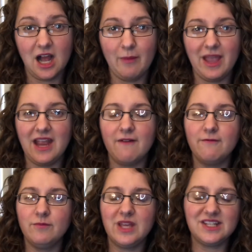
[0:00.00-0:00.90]
It
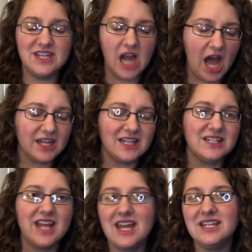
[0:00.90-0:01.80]
is not
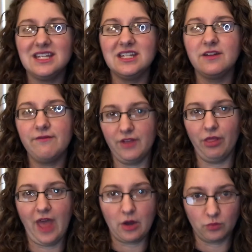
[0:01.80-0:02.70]
intended to fill
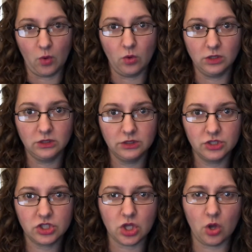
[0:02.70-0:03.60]
that role.
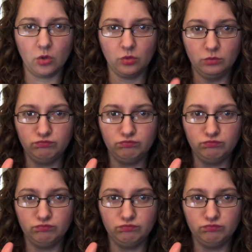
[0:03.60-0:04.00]
So